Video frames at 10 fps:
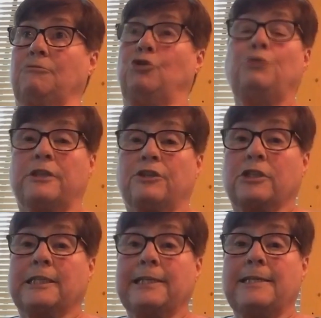
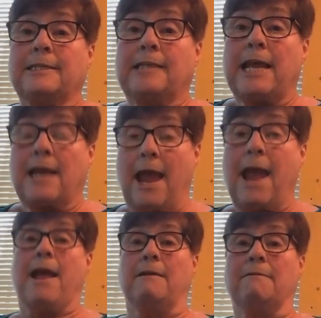judiciously as they
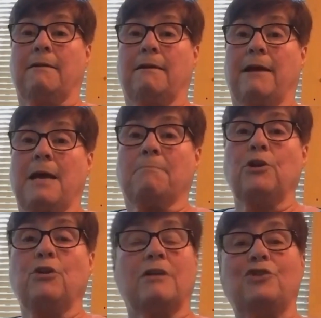can,
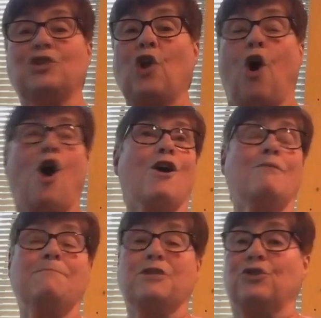but not just
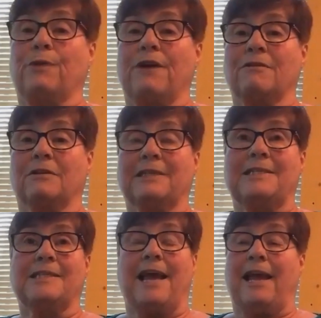
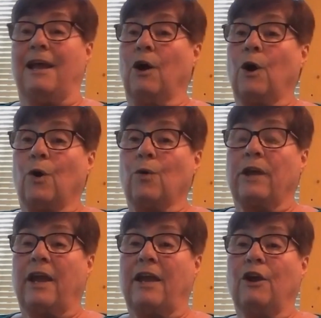arbitrarily say,
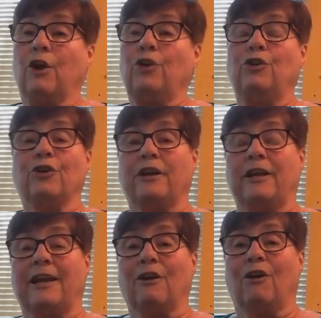okay, you're
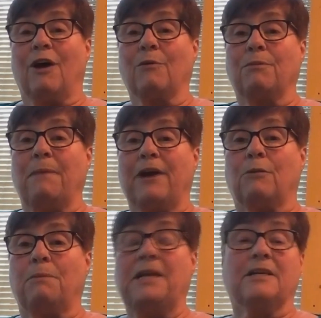going to get along with
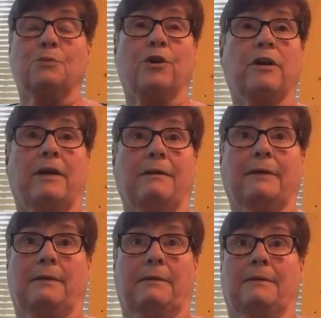better because we're going to
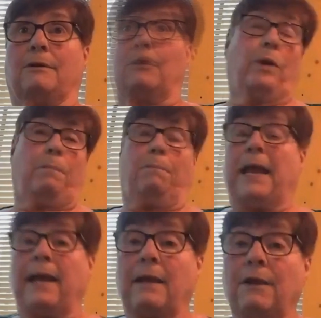quit
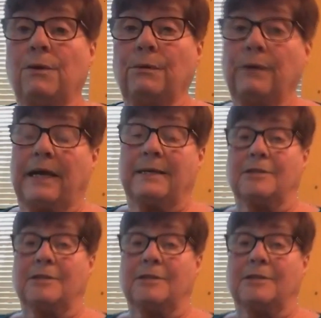paying you